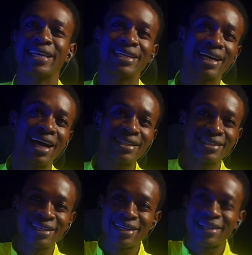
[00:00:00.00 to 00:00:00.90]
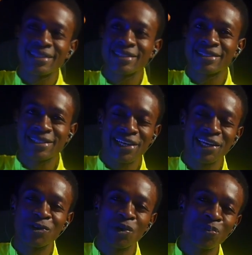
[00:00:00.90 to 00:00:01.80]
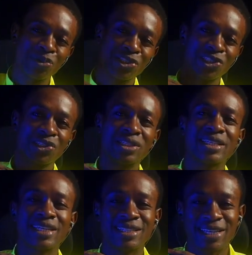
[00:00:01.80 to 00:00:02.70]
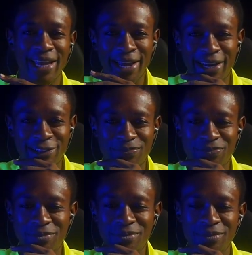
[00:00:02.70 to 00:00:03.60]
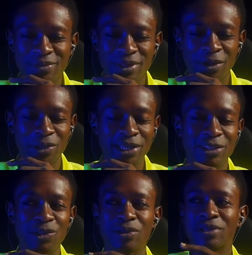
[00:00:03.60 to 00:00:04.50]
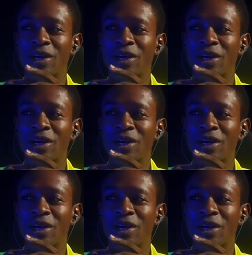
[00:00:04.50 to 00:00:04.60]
it can stay in one position in the air. Okay, so